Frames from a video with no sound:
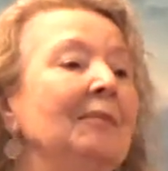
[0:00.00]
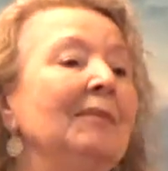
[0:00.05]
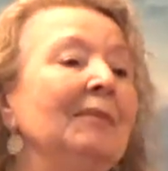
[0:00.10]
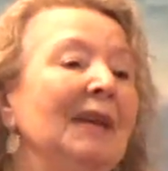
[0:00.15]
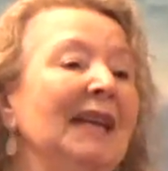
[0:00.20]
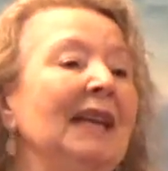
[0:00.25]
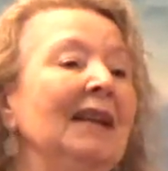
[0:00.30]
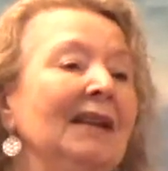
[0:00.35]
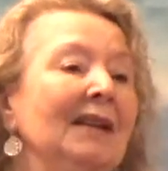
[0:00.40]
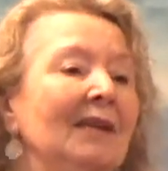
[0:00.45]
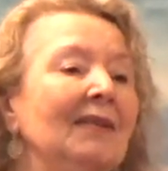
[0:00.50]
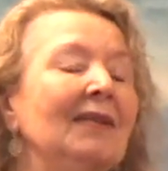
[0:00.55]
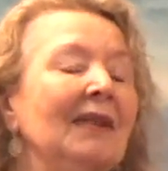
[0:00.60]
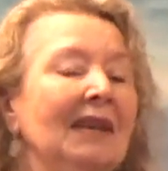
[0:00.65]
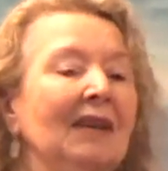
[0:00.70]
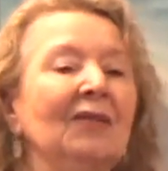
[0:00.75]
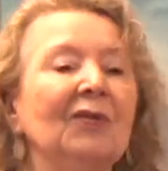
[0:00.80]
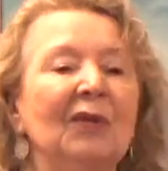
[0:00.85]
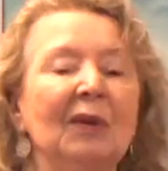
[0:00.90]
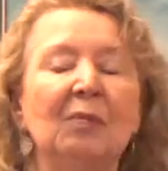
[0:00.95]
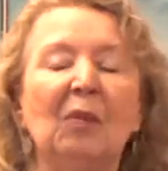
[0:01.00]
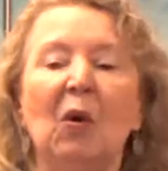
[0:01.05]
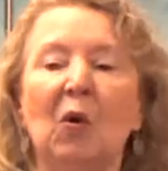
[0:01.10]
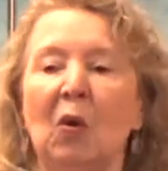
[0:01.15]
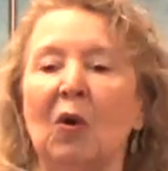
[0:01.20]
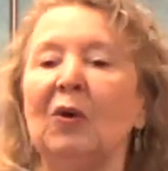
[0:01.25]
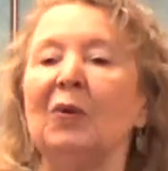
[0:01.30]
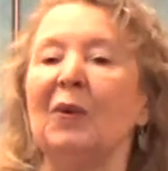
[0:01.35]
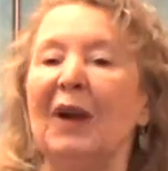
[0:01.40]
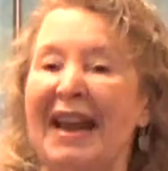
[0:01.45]
means, is from
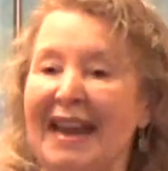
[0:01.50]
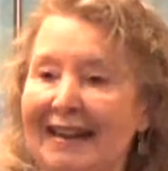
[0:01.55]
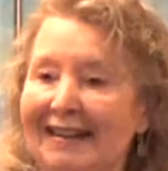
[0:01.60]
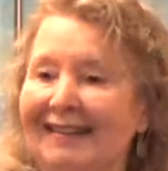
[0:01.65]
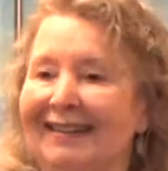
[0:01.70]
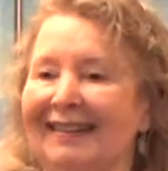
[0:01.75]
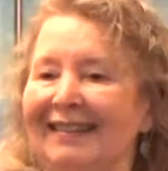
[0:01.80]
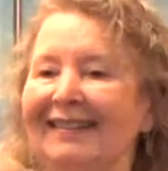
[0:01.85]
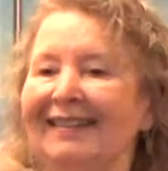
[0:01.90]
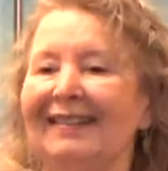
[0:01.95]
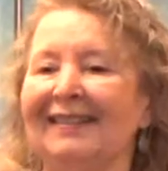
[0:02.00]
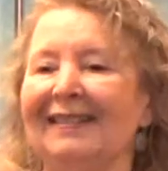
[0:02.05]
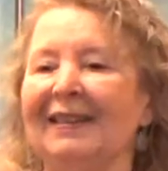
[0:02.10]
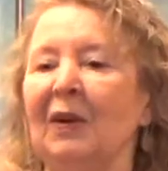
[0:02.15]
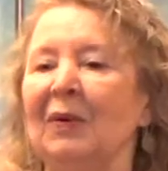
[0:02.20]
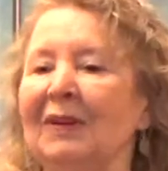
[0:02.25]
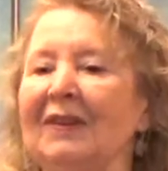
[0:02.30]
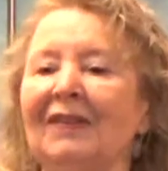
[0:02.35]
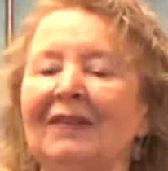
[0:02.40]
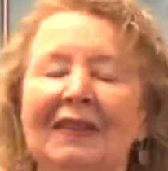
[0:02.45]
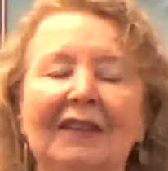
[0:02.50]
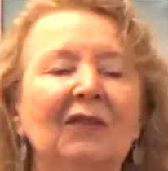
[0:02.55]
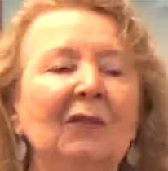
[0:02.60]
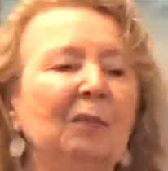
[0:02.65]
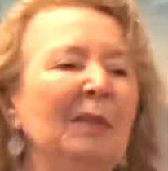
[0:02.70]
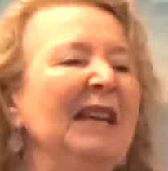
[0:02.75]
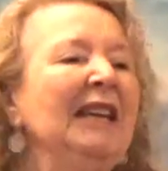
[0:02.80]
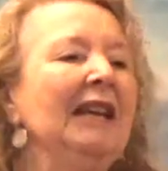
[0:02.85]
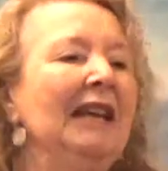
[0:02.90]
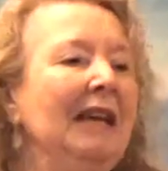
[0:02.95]
orate, so it's the
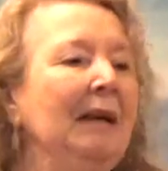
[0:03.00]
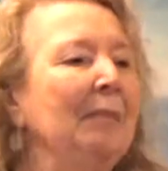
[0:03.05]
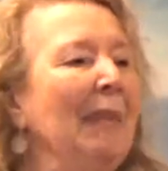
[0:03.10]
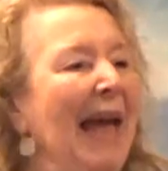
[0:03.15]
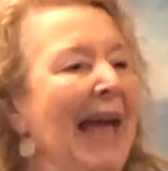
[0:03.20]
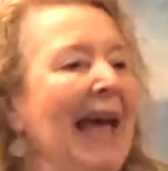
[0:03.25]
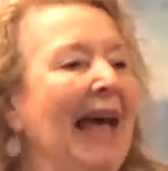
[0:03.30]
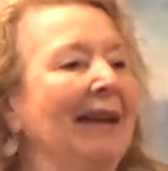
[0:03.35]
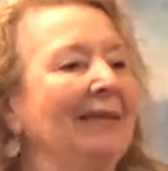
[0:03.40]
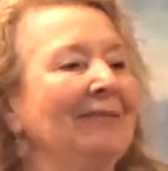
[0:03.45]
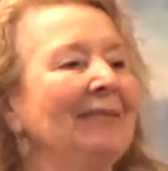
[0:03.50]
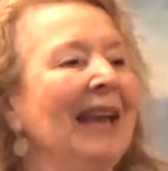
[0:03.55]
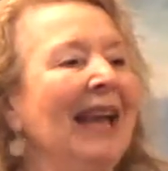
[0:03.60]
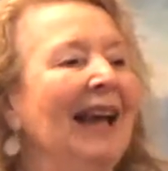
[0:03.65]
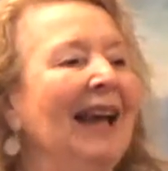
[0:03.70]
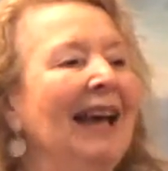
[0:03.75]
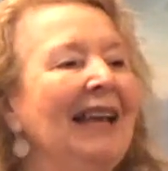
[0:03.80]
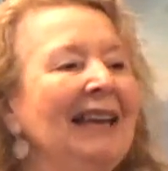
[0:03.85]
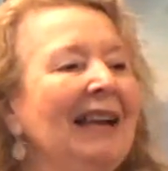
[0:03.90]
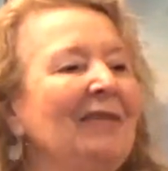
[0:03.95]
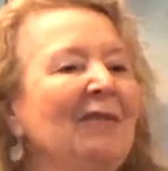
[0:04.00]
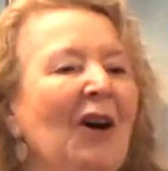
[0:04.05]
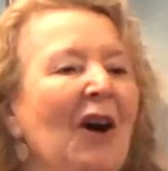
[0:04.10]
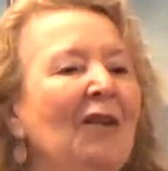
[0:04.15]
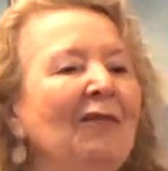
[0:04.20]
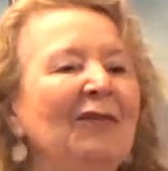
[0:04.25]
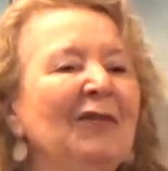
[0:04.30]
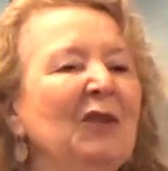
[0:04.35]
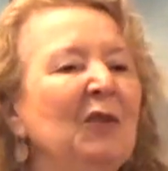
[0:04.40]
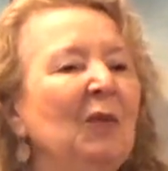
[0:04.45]
speaking man. And I've
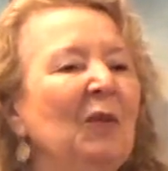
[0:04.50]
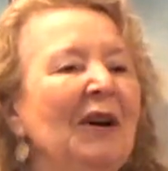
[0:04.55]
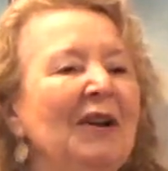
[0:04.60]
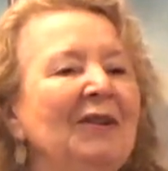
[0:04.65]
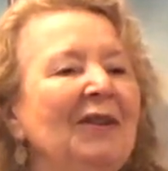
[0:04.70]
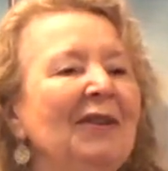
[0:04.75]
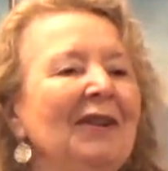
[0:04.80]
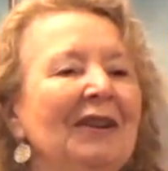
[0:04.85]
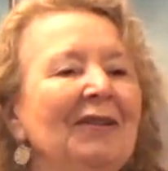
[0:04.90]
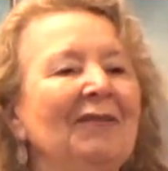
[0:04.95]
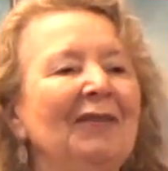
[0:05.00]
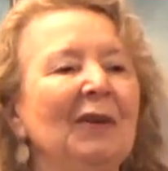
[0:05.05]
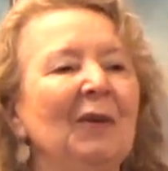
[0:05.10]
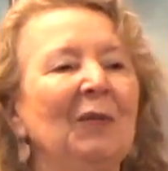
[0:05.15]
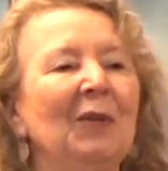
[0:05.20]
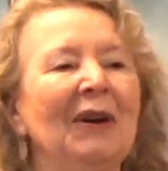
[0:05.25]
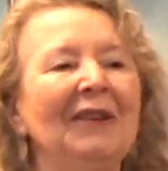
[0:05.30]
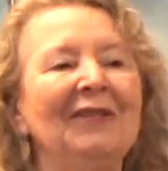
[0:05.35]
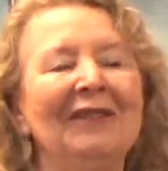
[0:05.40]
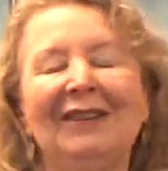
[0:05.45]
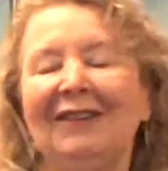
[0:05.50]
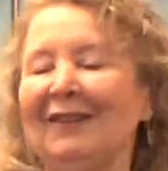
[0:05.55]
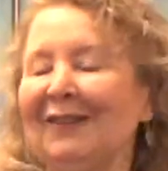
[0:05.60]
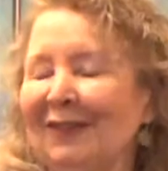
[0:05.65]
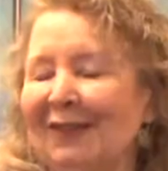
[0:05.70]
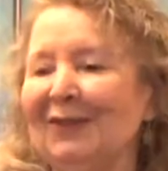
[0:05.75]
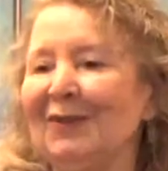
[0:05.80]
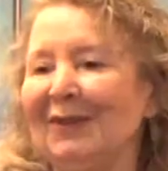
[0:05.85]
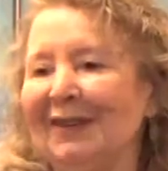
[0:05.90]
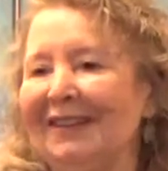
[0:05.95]
often wondered if it wasn't a
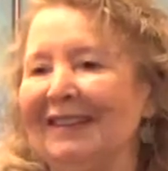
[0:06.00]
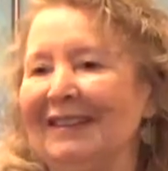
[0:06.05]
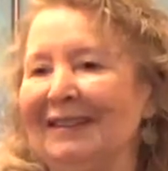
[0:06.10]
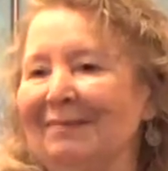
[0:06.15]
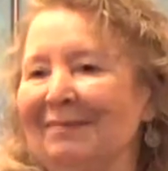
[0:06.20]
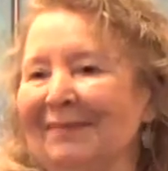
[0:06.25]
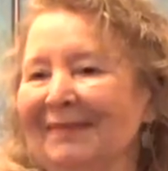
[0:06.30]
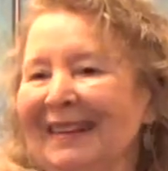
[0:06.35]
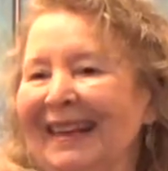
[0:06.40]
pseudonym.